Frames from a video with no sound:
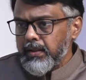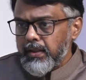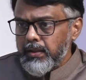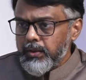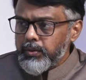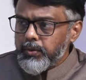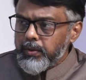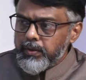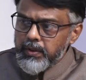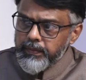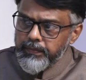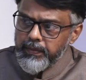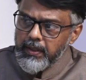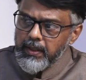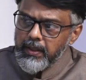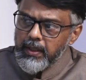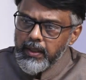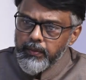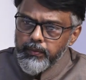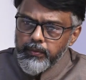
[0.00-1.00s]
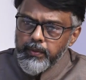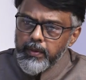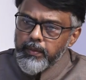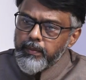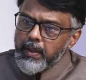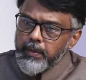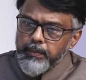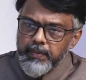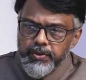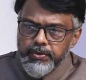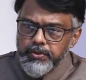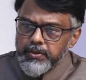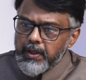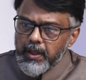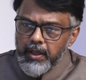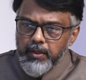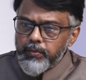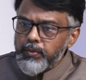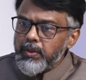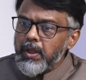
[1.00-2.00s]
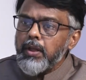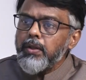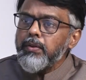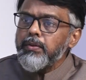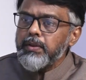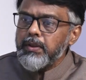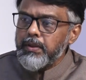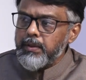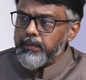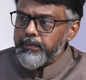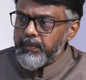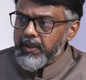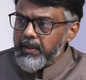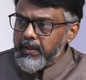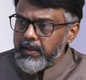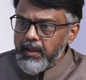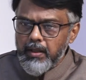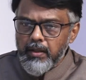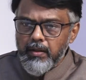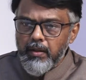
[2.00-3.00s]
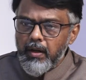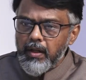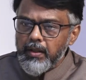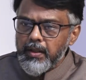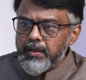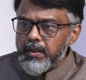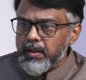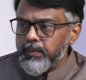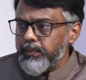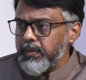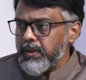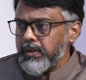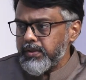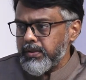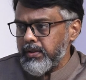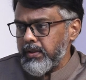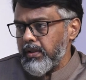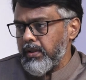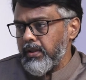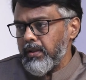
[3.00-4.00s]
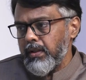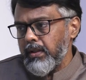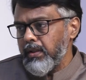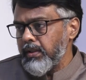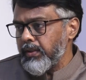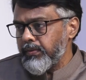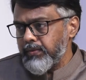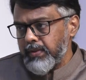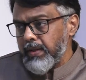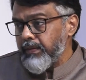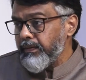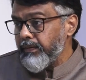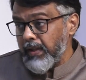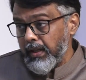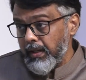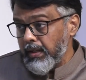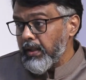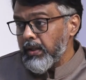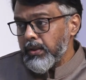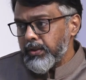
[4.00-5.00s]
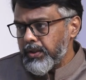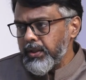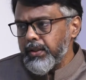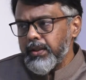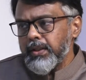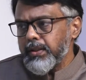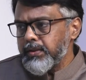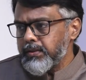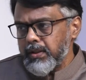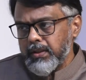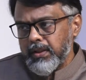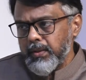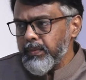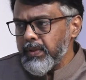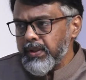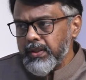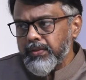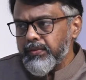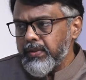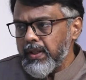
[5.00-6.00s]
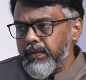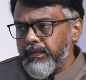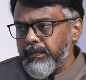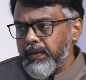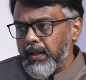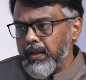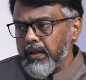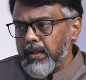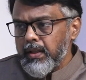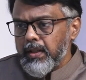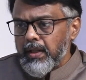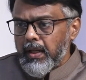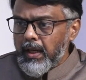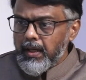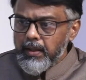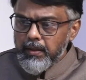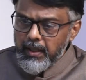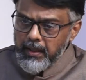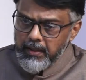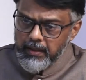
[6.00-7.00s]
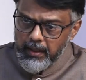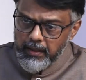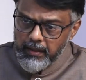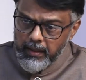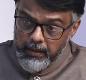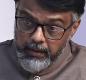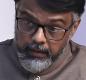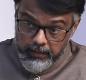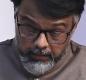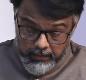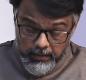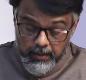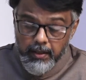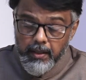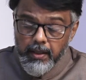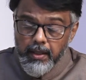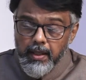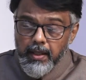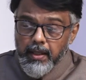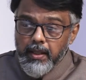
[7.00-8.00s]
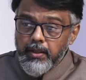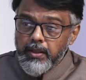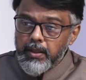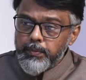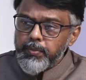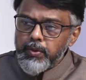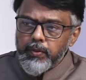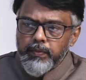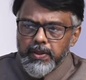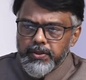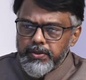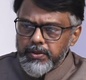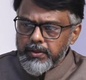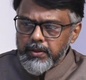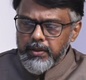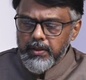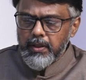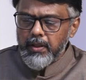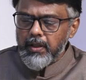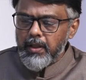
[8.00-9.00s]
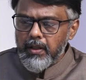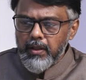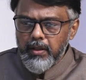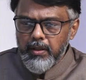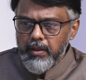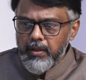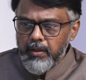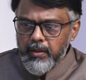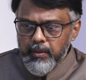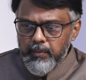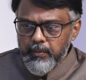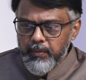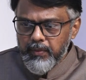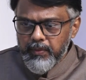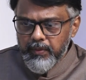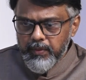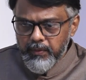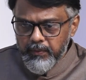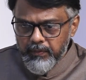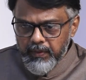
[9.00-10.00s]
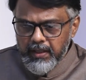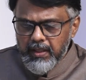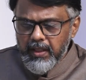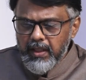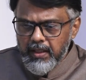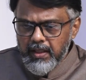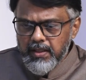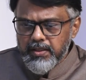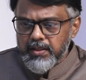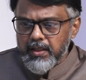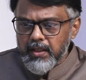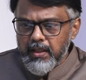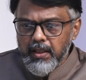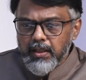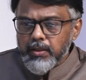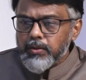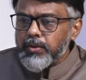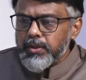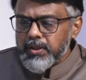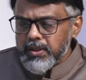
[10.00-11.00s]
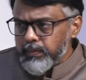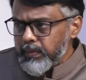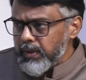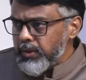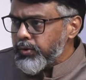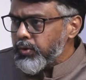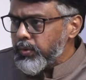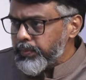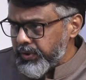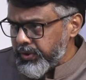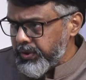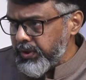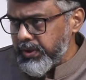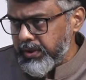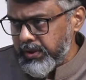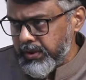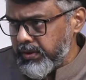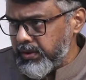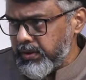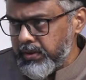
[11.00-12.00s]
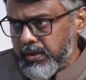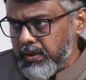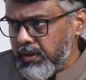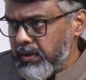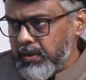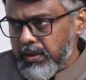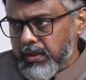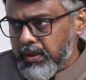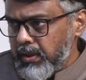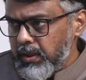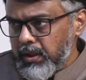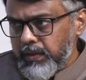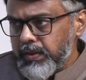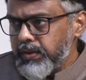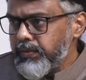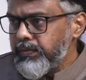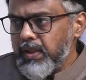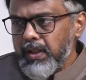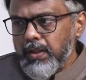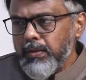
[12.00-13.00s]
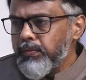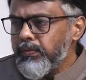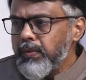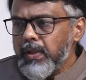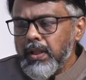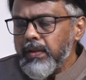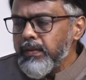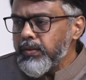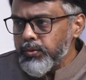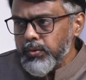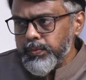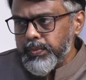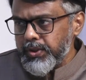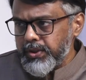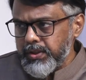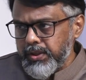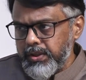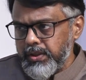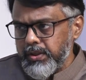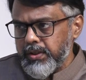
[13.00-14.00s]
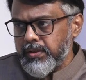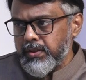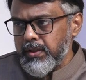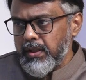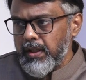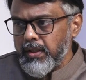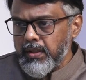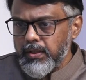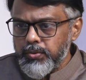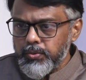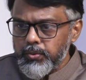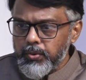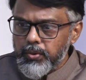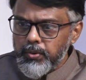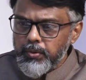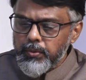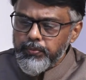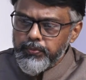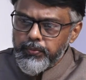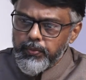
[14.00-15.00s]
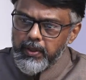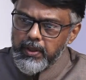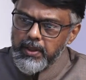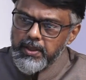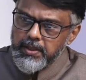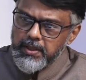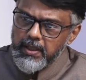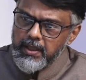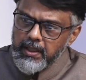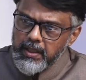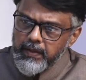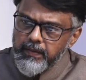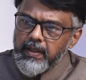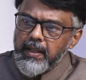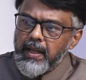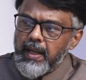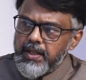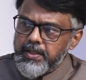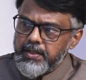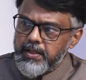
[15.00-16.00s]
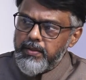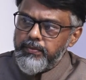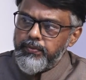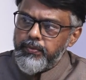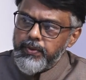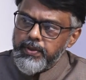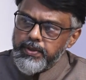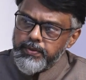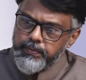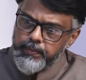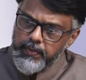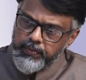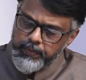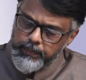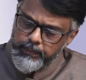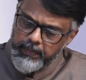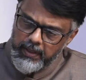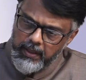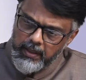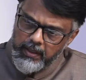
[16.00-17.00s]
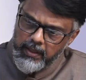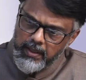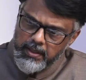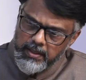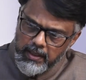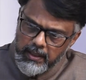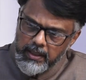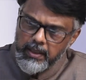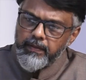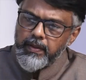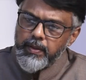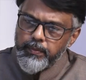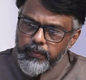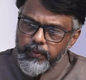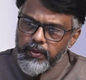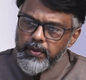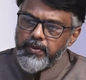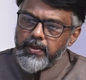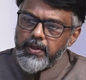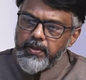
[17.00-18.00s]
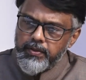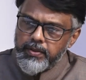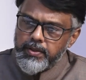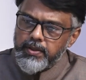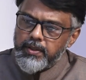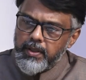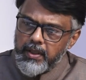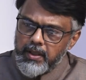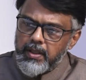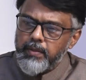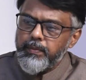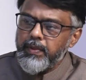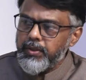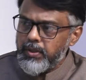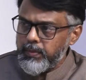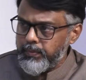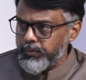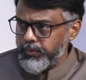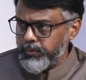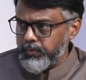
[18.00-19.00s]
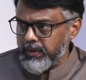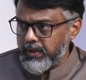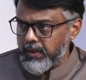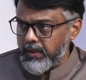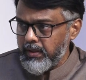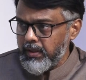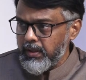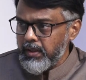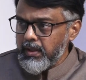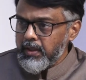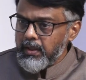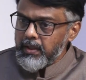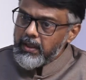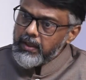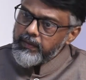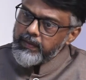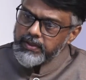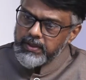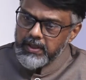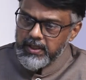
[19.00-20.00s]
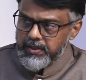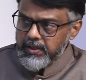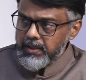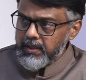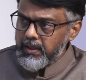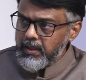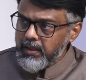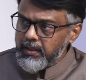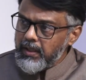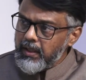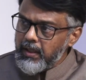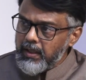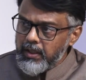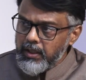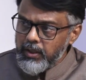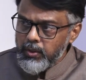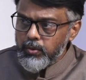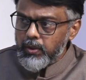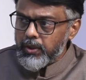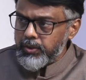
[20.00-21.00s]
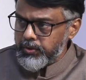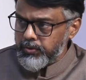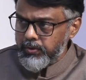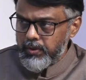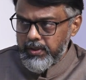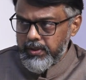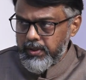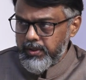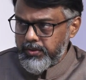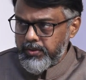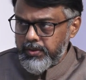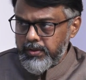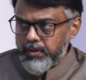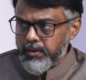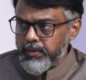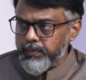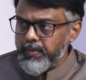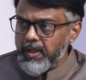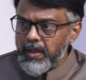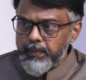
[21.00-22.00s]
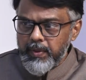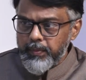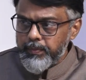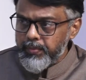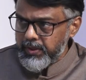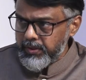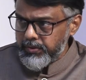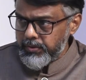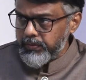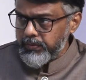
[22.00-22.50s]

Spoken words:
then definitely I would have maintained all the temples in the same way, treated the temple in the same way. And thirdly, Tipu was what I can say, incorrigibly superstitious. He was very, very superstitious, and so for each and every action, behind each and every policy decision taken by Tipu Sultan, he was consulting the Hindu astrologers, Brahmin priests